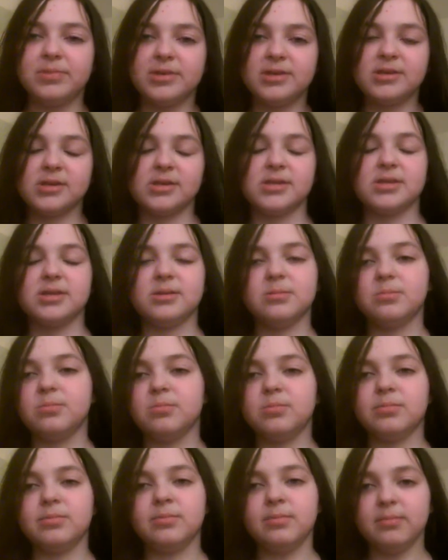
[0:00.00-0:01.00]
Just,
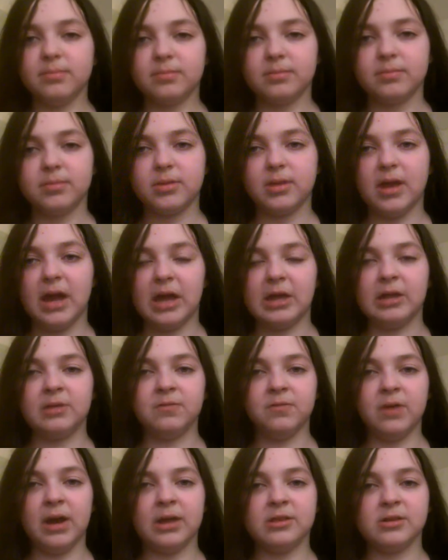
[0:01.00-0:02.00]
I'd
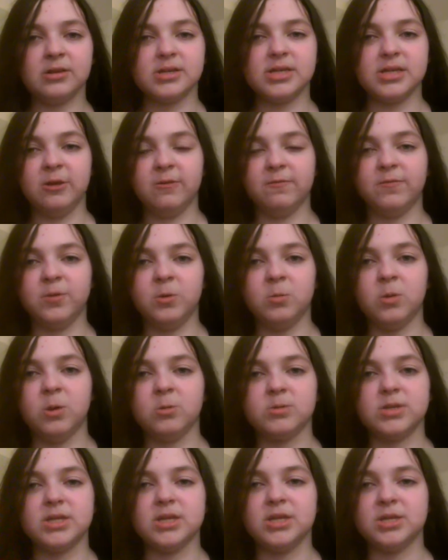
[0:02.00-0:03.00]
rather see a few
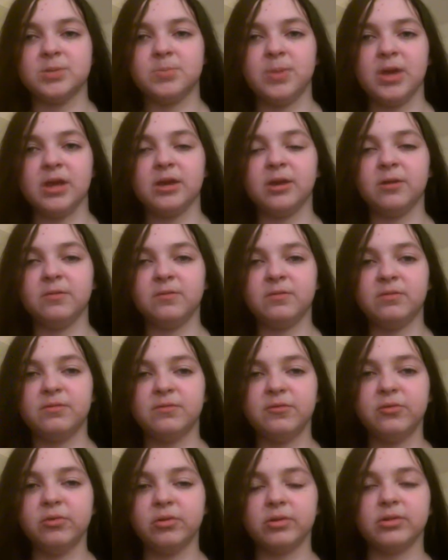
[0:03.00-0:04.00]
OCs back and
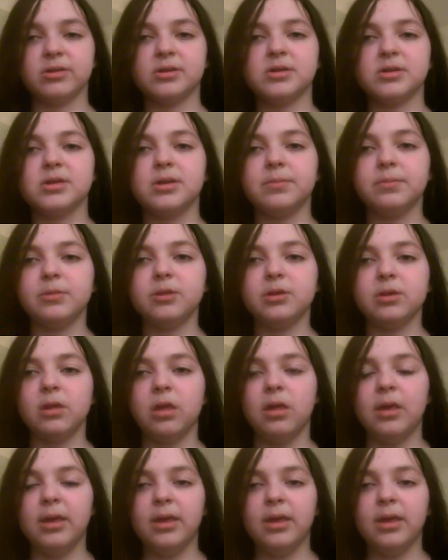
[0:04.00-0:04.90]
forth or something